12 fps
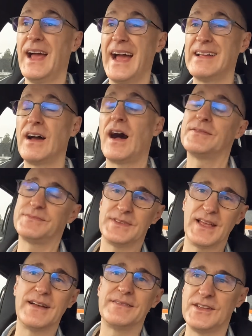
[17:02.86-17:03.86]
and
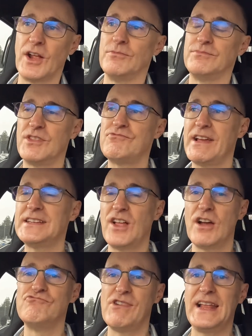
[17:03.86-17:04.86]
the reason
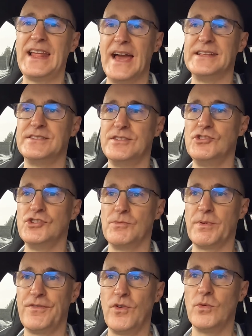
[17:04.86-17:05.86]
I really hated the
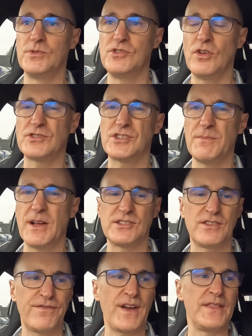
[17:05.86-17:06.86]
Juke before was not so much
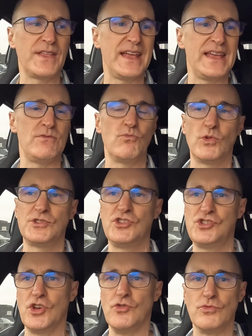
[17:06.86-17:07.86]
the fact that it was a
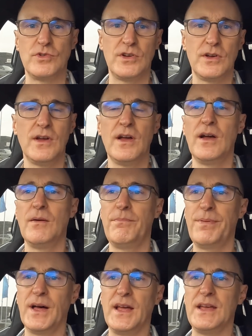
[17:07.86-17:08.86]
Juke,
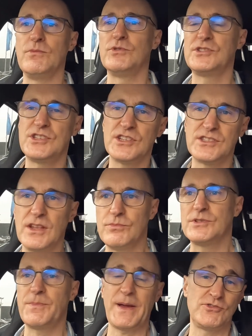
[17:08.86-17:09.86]
but it was
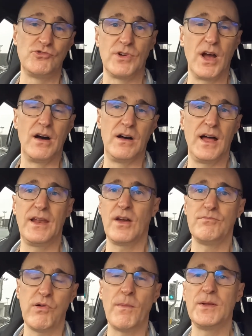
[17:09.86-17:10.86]
a petrol car, and
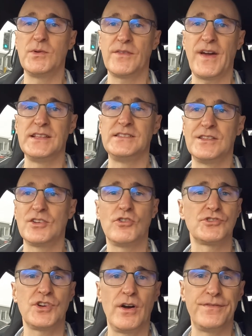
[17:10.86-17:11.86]
I probably would have hated the
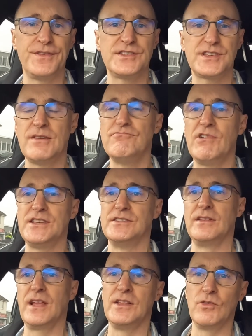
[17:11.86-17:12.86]
Qashqai for the same
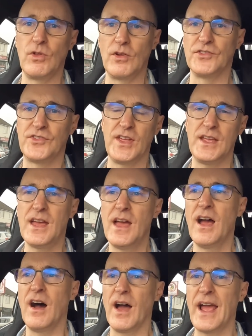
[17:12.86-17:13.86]
reason, in all honesty.
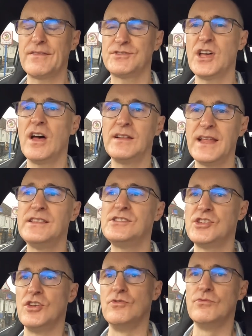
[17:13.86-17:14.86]
I have turned
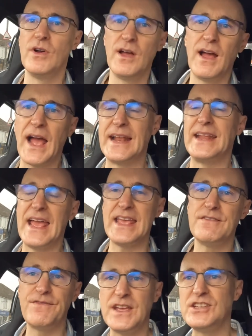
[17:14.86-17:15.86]
into an
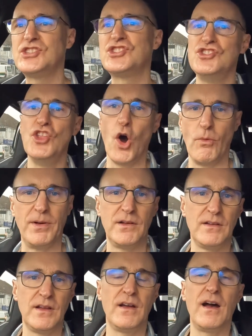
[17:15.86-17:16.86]
EV snob.
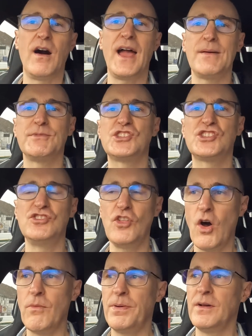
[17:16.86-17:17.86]
I am a
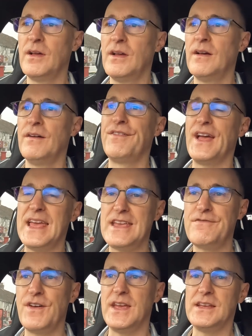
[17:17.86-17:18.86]
snob for
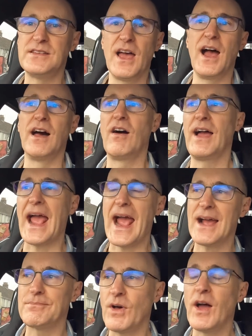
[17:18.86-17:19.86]
EVs, and
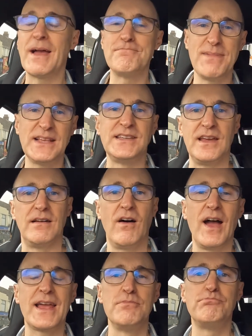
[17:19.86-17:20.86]
I admit it.
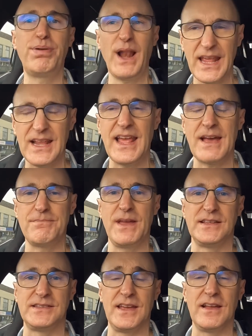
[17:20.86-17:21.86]
I completely
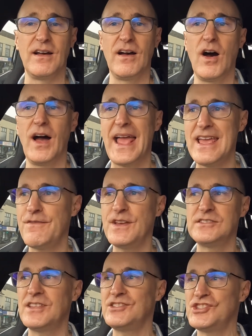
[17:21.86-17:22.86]
admit it.
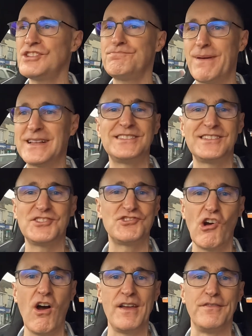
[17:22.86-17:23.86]
EVs, they're just better to
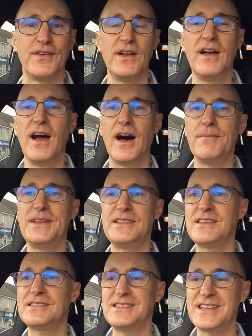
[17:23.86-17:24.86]
drive. I mean,
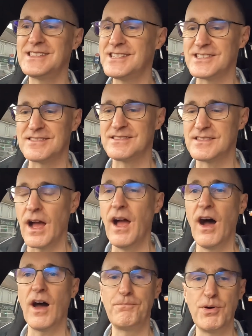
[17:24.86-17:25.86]
this is...
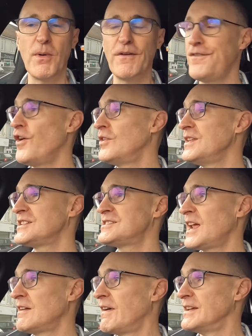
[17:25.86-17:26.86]
I put my foot on the
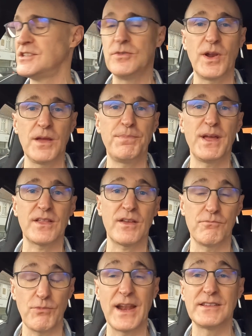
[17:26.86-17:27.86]
accelerator when I
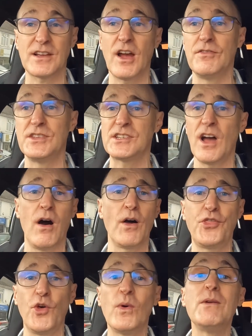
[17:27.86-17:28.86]
went to go at this car. I
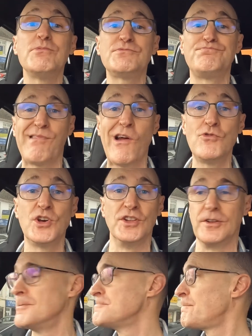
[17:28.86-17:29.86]
thought it was broken.